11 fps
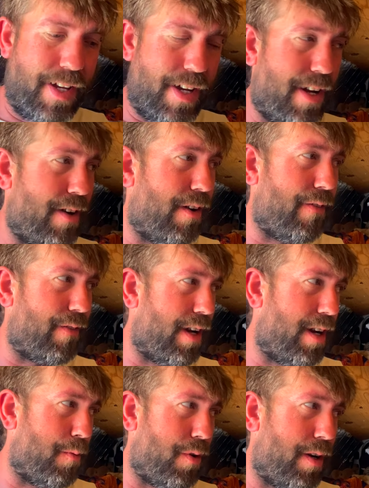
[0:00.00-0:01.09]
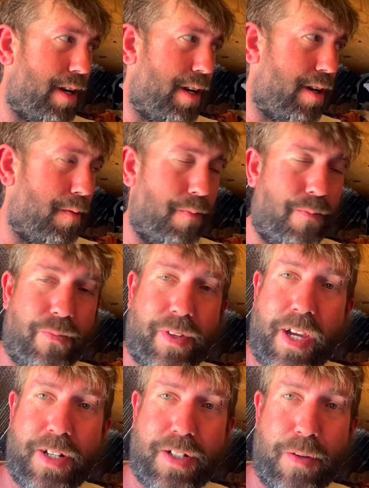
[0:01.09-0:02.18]
I'm not even going to put any
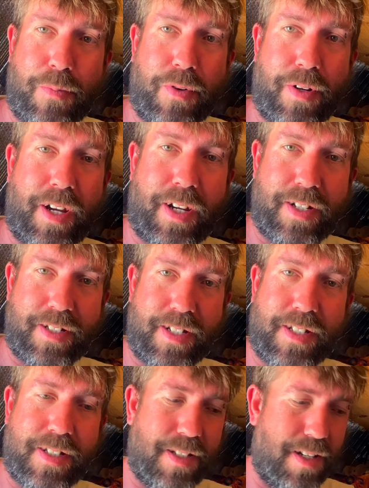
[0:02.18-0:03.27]
ketchup on there because this